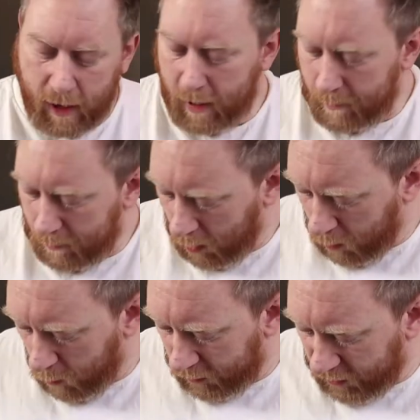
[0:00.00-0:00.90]
Um,
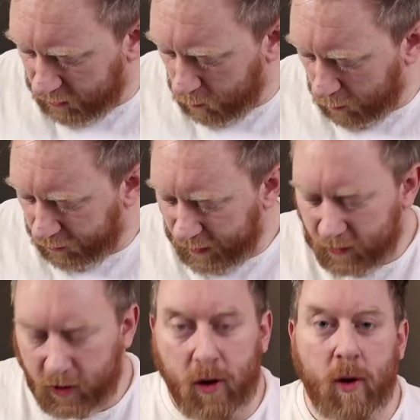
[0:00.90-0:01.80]
and essentially what they
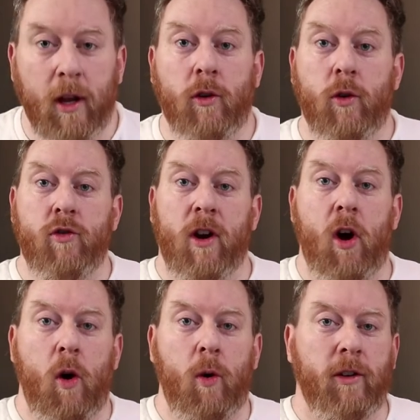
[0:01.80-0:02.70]
do is you drill a
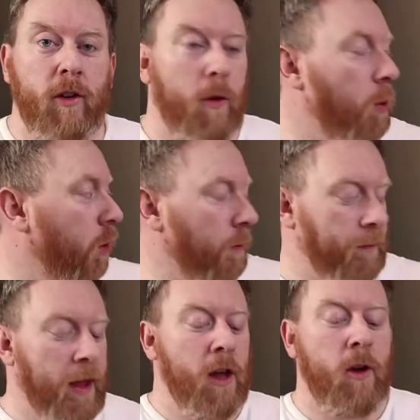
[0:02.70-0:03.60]
hole into the
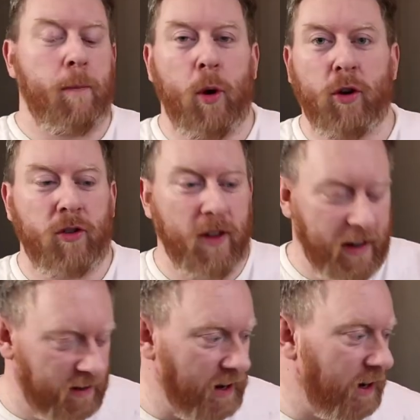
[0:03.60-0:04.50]
wall, you push
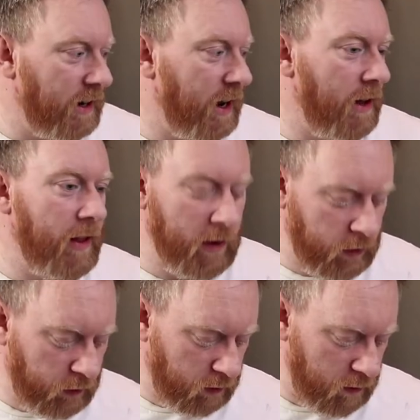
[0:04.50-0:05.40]
these in, and then the
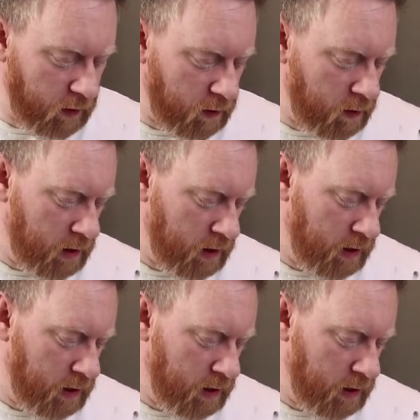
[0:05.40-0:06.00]
screw